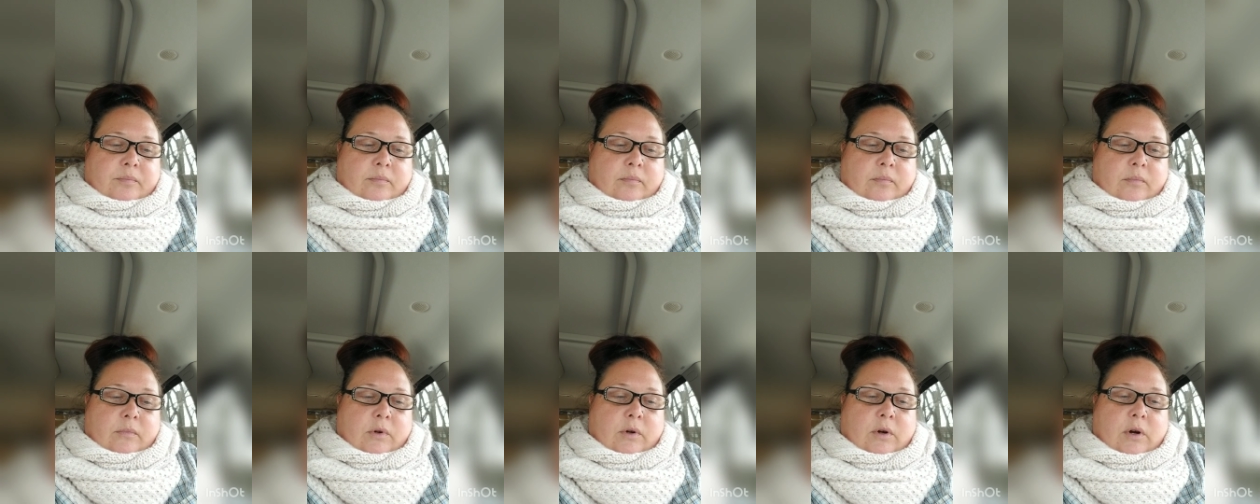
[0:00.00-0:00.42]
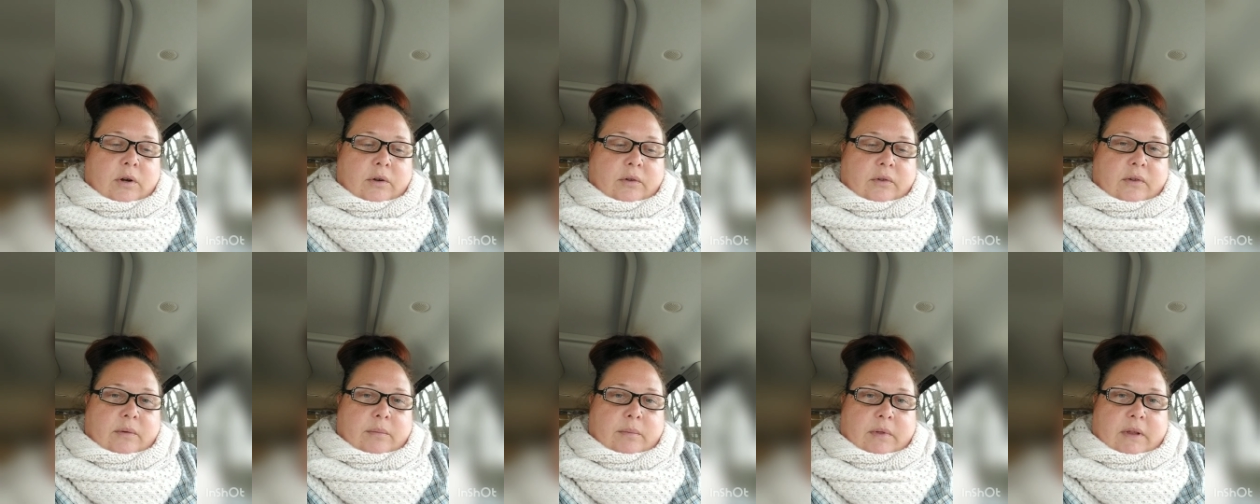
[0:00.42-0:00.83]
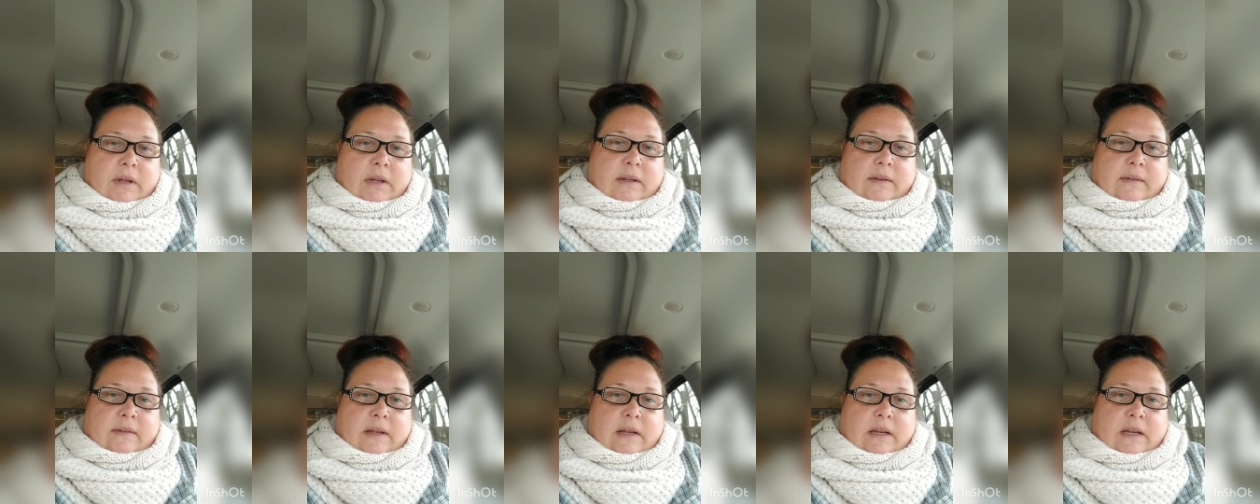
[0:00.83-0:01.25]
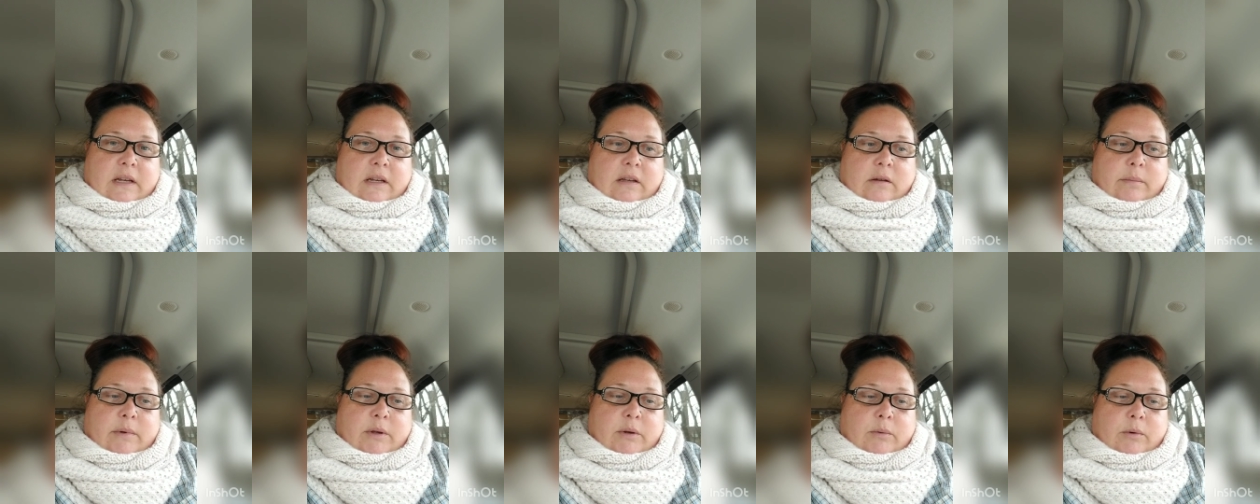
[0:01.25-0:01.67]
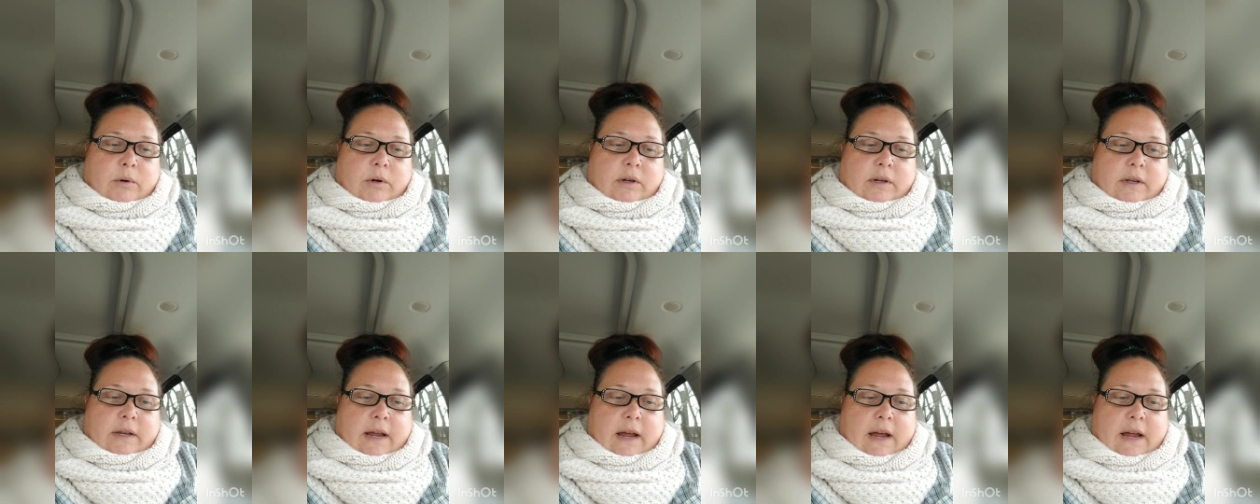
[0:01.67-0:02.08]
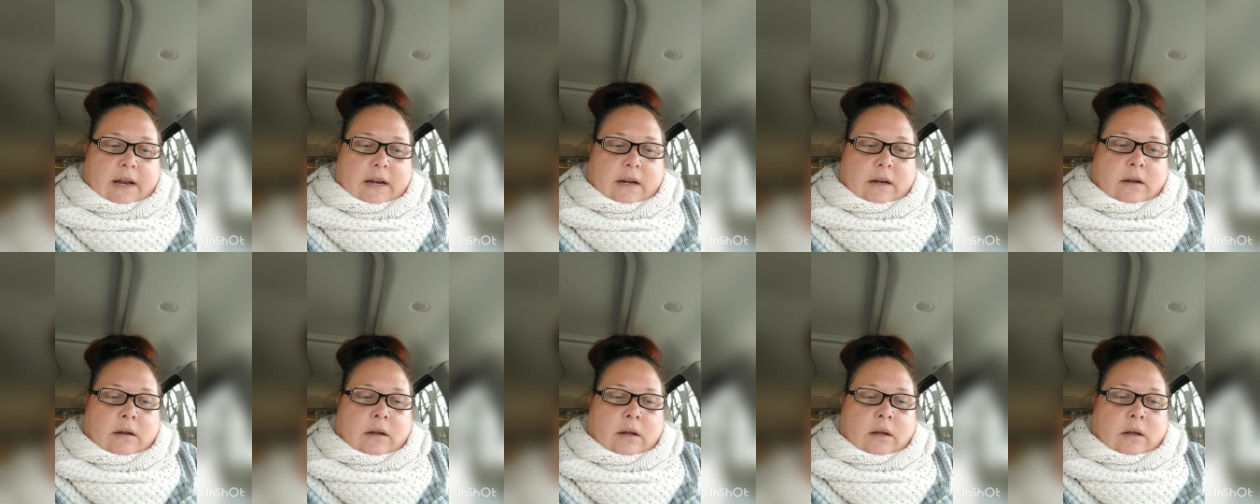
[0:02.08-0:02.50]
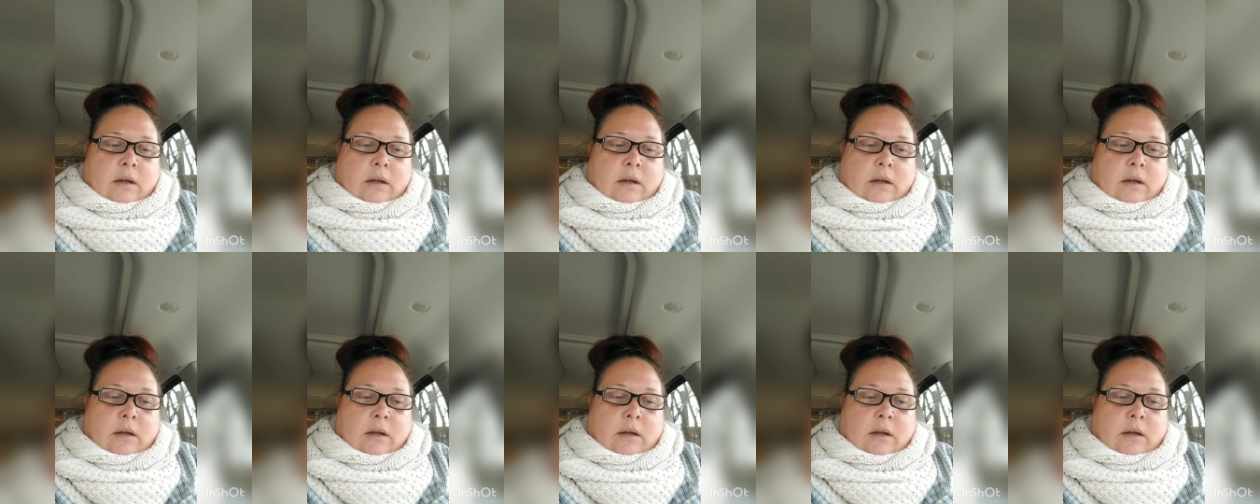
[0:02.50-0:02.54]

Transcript: there are some things that need to be worked on.